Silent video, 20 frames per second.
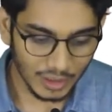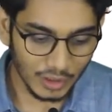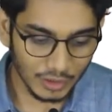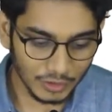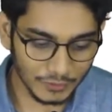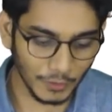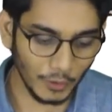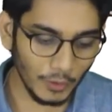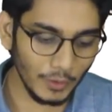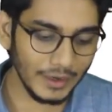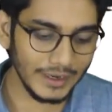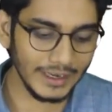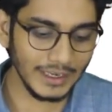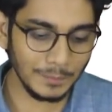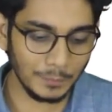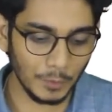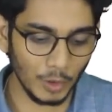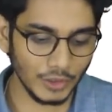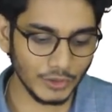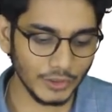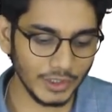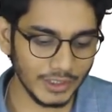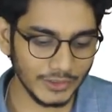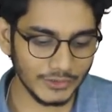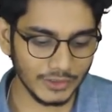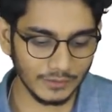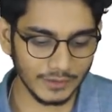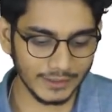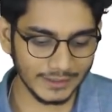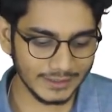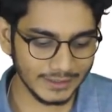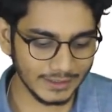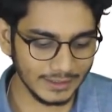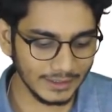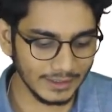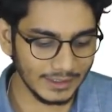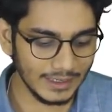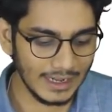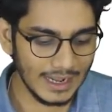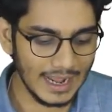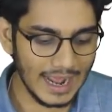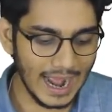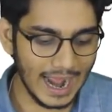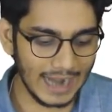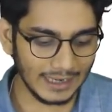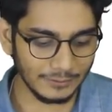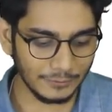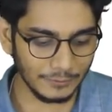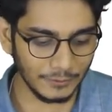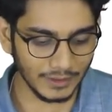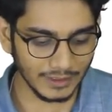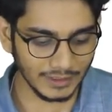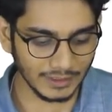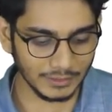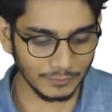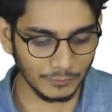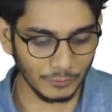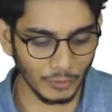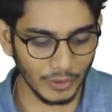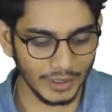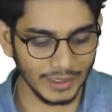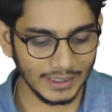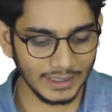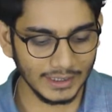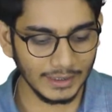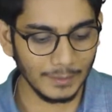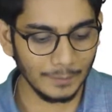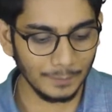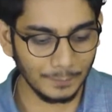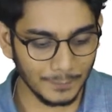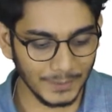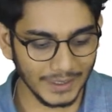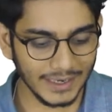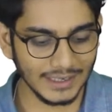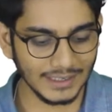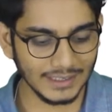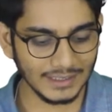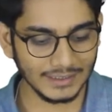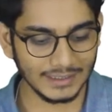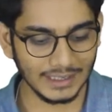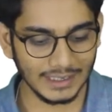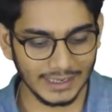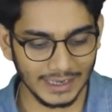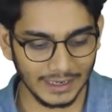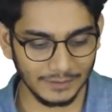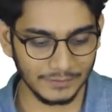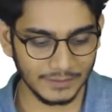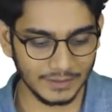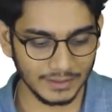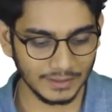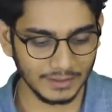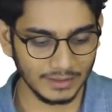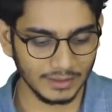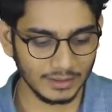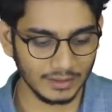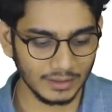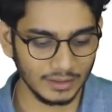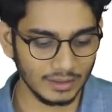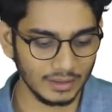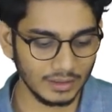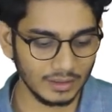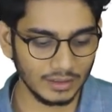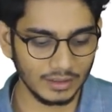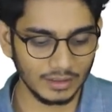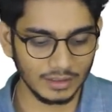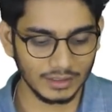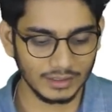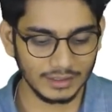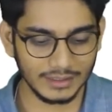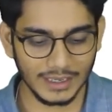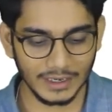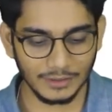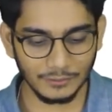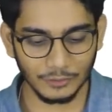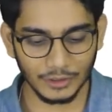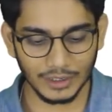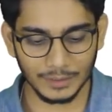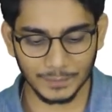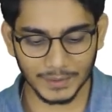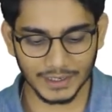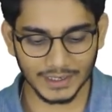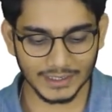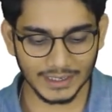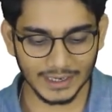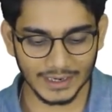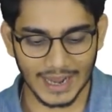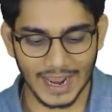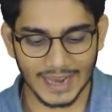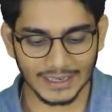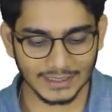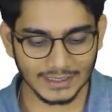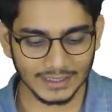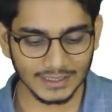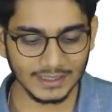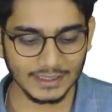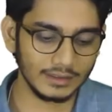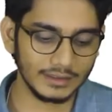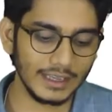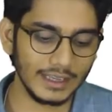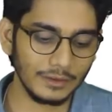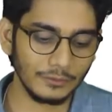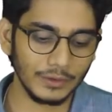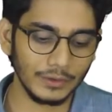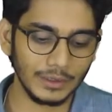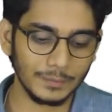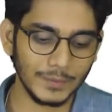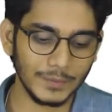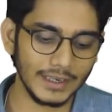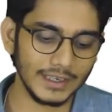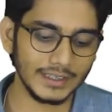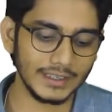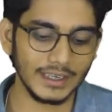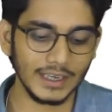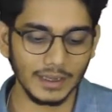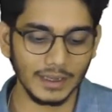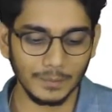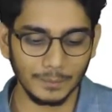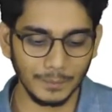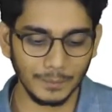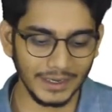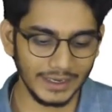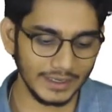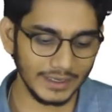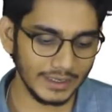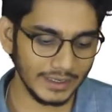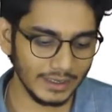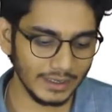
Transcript: So in post-order traversal, at first we'll print the left, then we'll print the right, then we'll print the mid